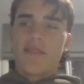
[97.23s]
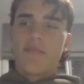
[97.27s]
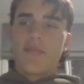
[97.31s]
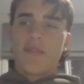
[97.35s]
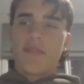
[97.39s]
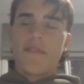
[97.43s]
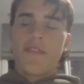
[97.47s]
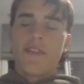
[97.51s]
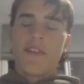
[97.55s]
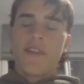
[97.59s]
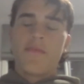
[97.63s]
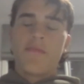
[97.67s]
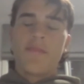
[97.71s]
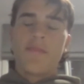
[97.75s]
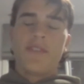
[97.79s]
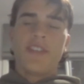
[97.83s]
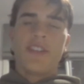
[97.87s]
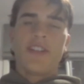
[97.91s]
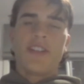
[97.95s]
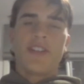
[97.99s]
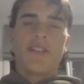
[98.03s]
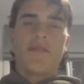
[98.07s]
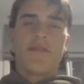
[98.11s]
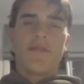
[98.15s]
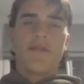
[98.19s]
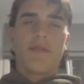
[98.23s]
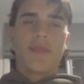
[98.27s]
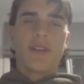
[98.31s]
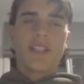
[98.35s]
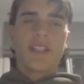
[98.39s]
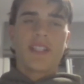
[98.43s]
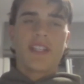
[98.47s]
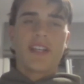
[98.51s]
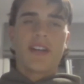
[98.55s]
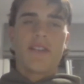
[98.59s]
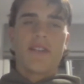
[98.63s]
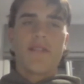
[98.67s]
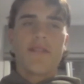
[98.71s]
preferred position for
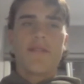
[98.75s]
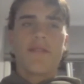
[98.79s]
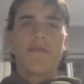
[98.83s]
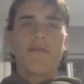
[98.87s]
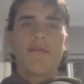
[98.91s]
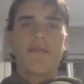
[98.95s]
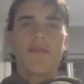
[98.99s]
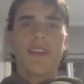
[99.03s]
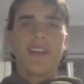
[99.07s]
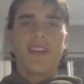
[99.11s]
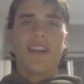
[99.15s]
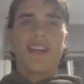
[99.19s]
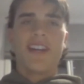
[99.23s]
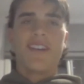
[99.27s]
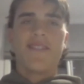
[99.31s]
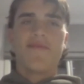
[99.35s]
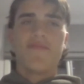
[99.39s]
myself. Yeah.